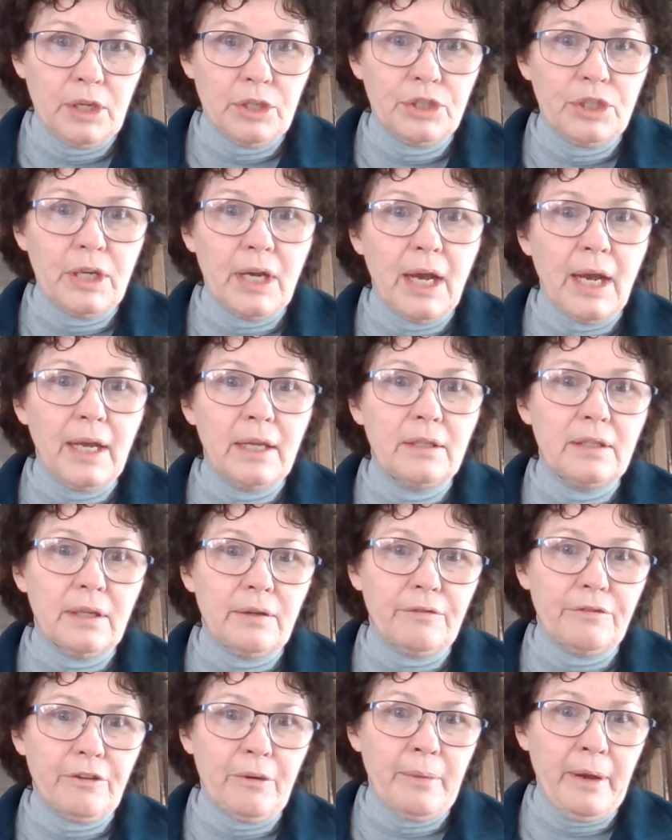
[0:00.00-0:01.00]
She hides
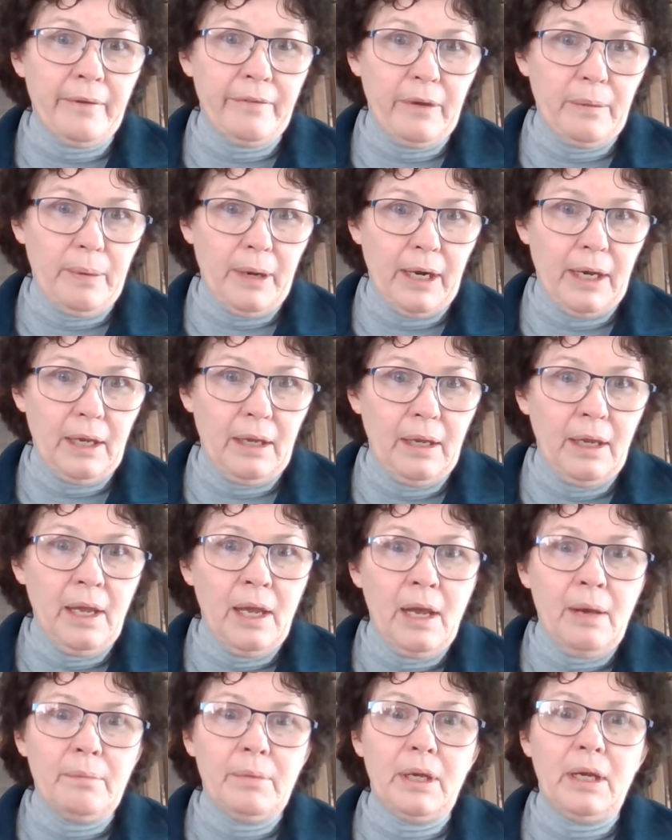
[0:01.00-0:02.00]
it from everybody
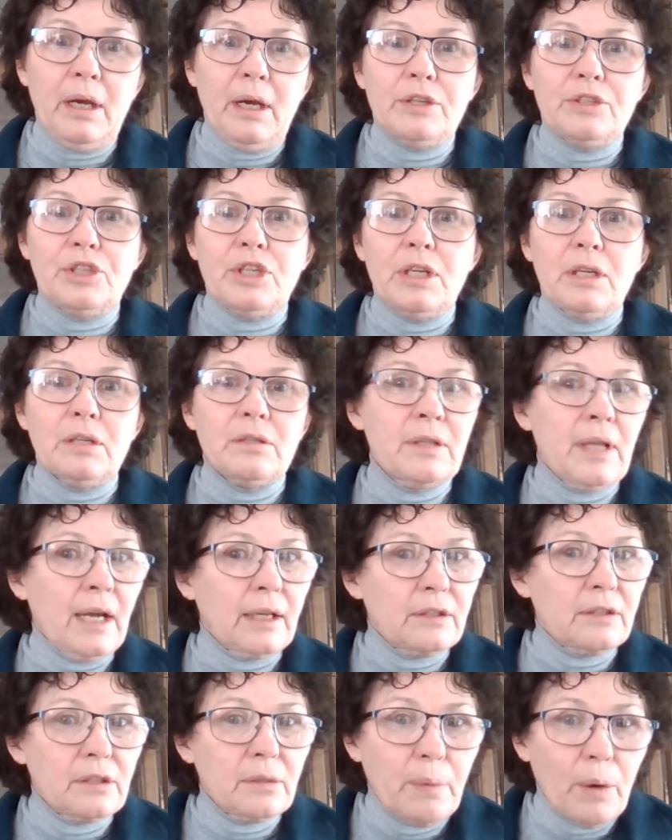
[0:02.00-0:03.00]
because she is
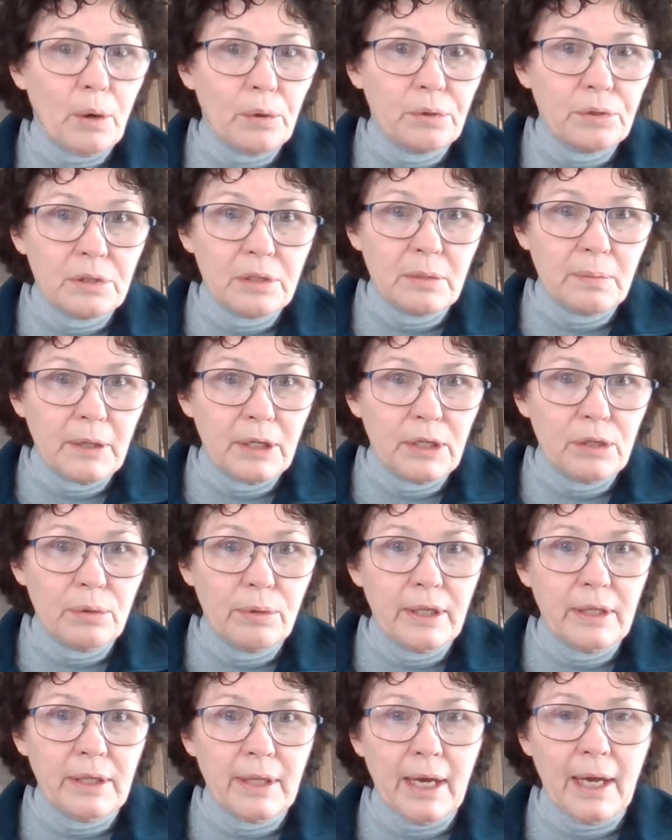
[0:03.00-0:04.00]
not supposed to be
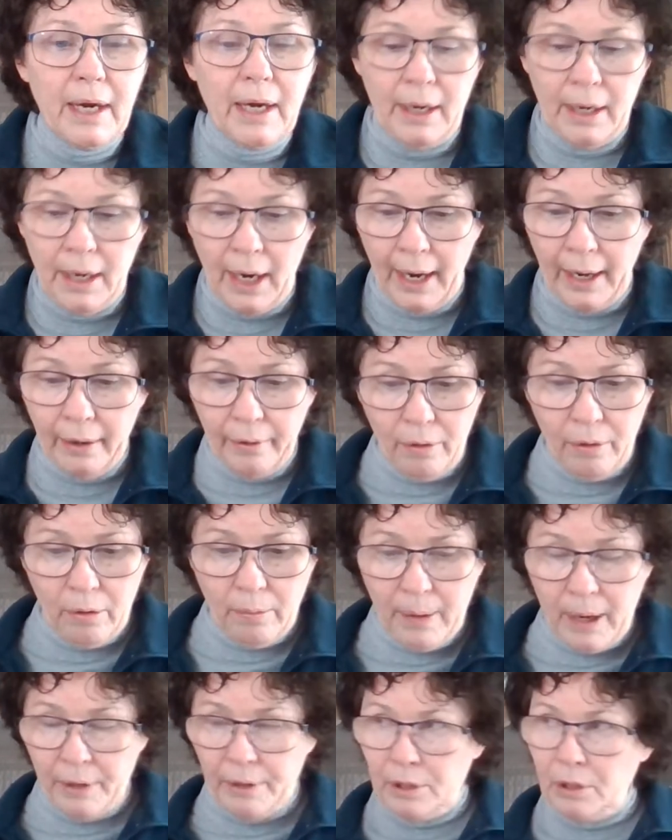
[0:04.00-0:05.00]
doing that. And I don't know
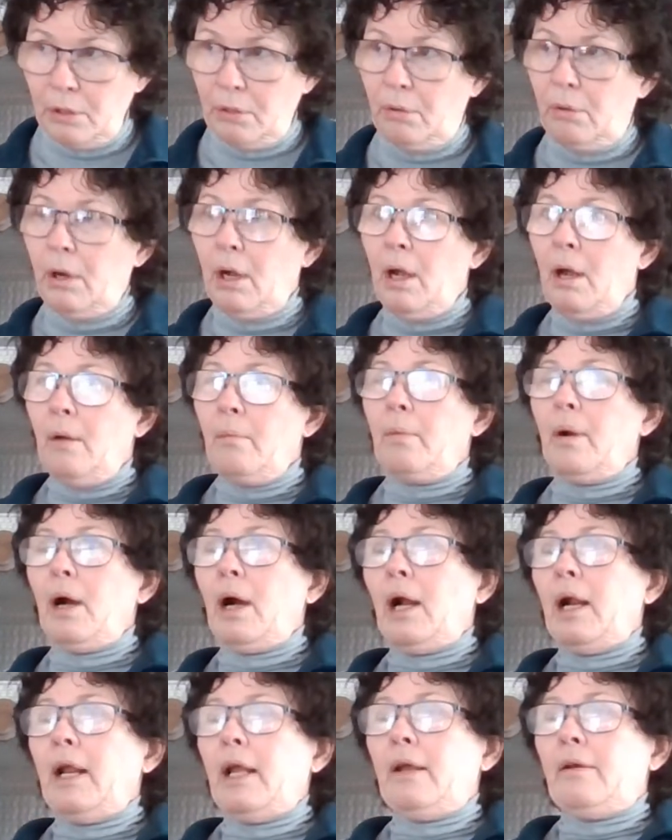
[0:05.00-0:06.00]
about you,
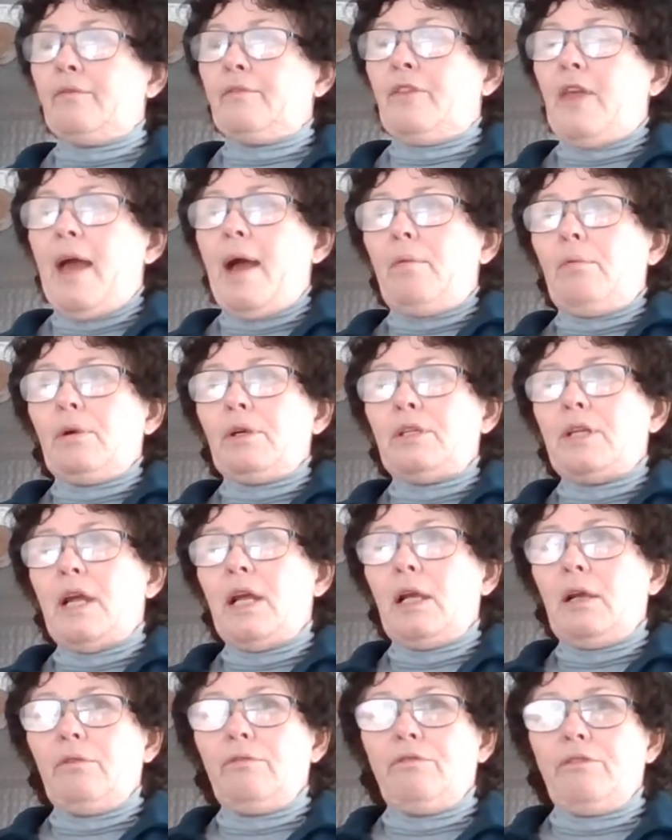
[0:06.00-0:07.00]
but if that were
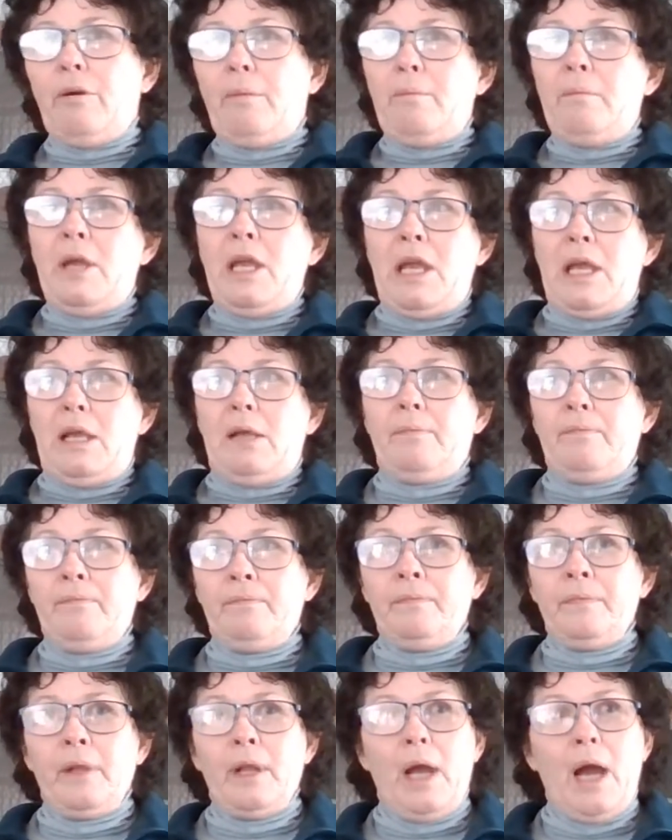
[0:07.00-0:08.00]
taken from me,
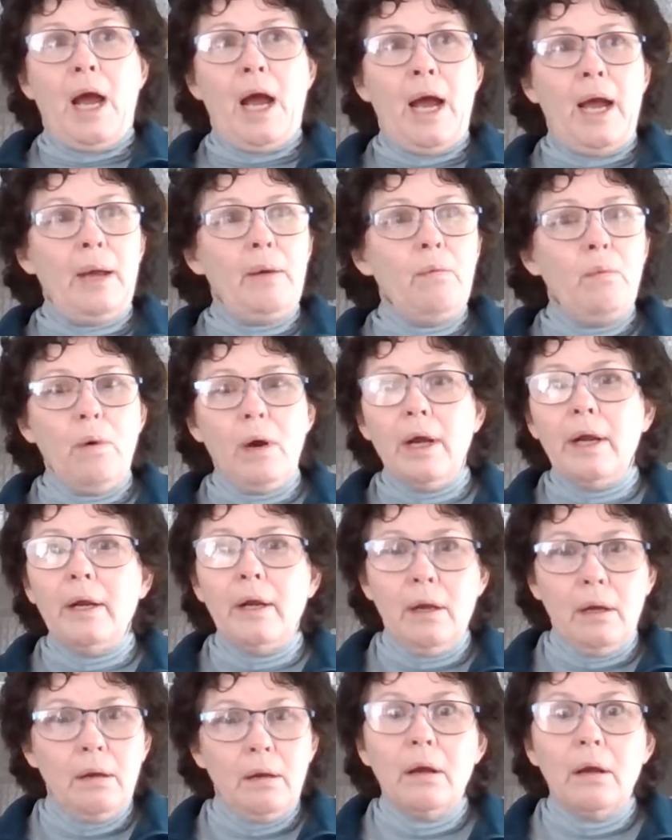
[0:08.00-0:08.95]
I would